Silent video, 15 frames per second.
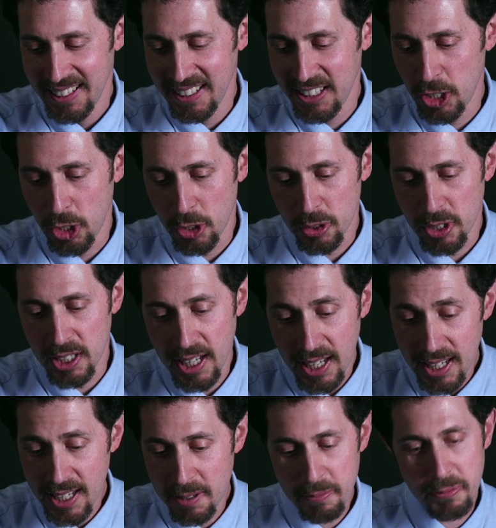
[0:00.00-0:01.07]
The
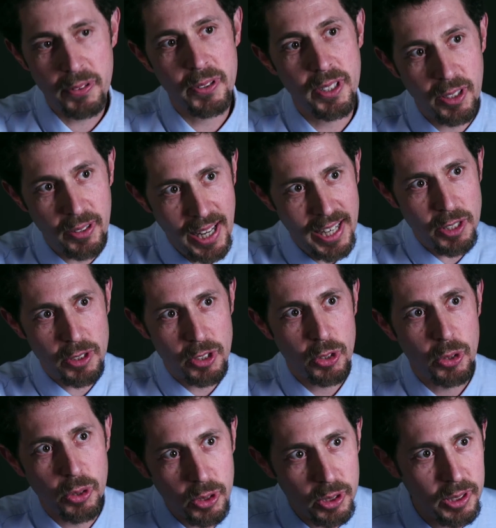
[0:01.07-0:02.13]
name for the graduate
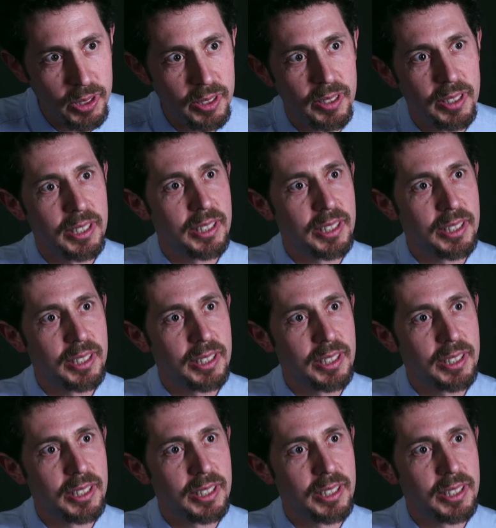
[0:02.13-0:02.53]
school,